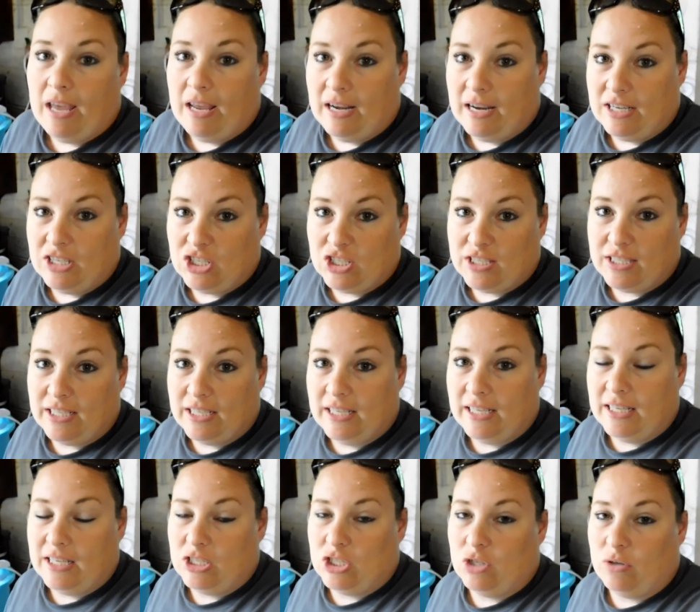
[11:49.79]
and I just didn't
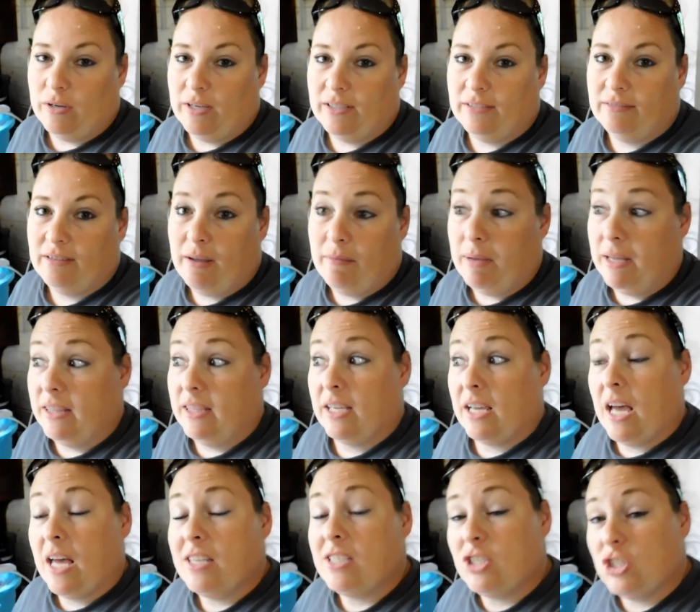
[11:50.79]
get to it. I made the
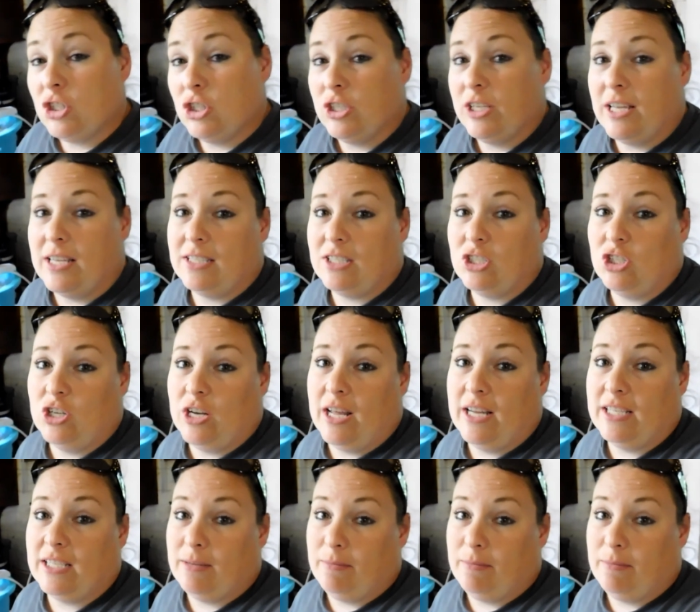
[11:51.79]
custard yesterday